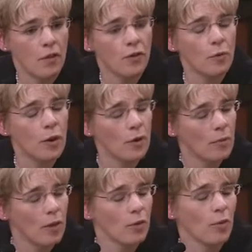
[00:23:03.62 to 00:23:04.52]
feel better
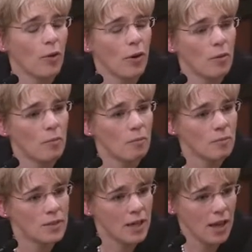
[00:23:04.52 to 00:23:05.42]
about the
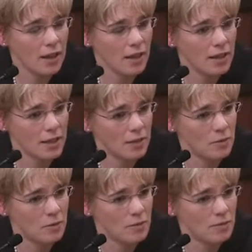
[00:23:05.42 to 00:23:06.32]
program today than I
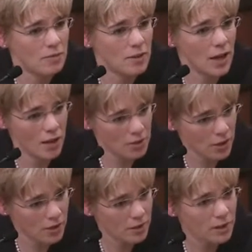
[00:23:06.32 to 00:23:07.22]
did the day I
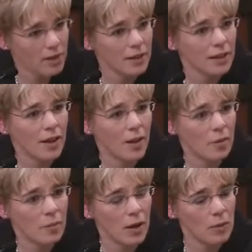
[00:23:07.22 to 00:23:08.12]
started,
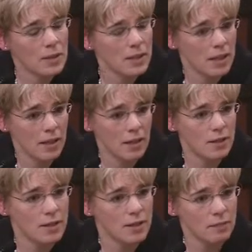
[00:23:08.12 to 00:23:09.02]
but I wouldn't say that
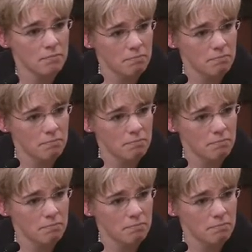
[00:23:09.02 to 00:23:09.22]
it's